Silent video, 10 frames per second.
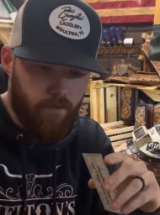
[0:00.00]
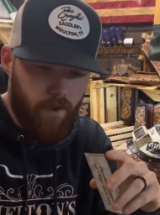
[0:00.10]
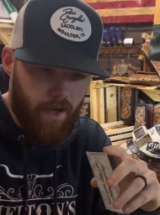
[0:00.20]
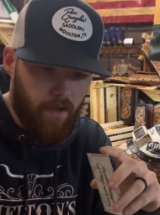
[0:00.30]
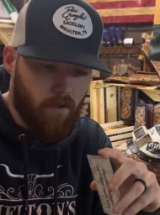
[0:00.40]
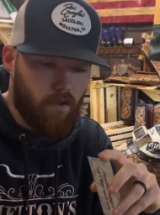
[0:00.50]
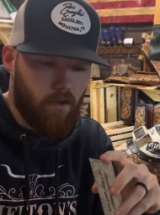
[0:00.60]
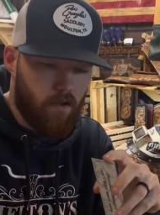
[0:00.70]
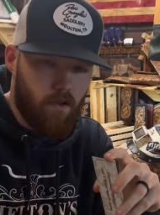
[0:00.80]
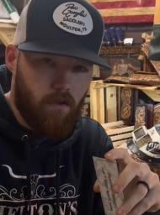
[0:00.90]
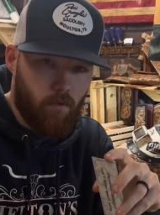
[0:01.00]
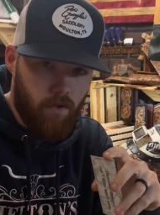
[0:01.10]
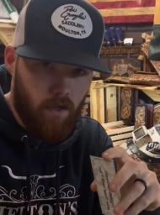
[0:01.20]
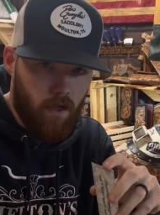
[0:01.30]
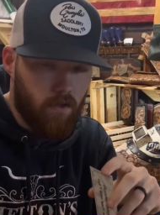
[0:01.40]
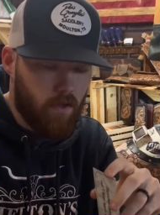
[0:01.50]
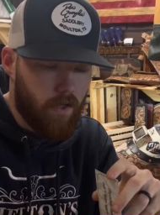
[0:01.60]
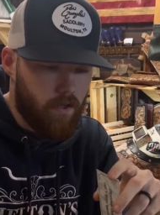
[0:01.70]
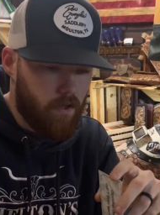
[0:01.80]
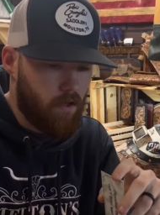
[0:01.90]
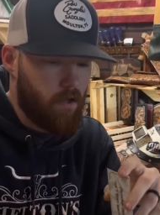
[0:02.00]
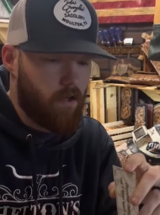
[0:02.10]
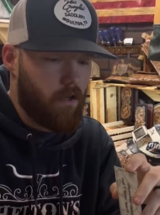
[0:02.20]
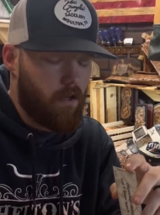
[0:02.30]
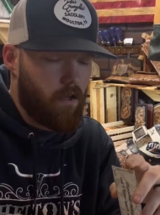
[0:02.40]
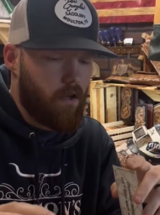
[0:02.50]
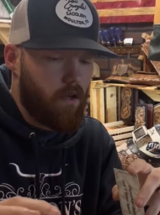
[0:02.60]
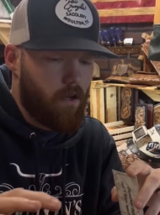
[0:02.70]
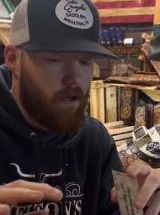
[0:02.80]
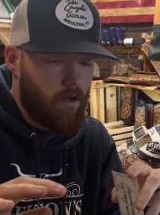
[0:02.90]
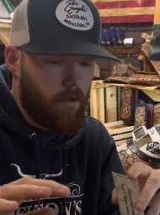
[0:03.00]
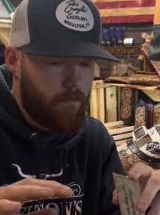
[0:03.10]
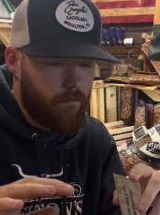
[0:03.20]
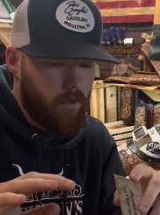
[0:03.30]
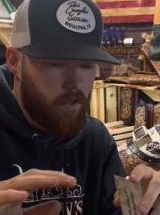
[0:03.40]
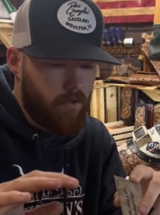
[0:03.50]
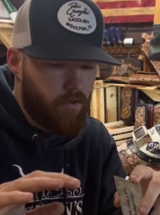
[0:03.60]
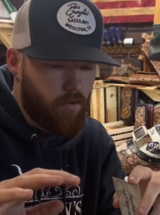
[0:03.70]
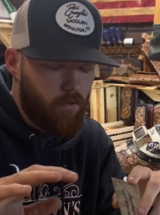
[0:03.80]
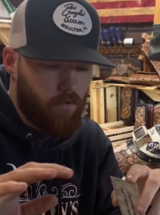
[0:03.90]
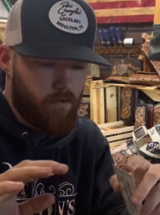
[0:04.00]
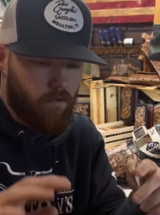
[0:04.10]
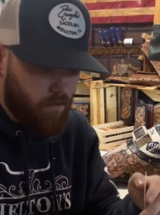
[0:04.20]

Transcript: that with another layer um, and use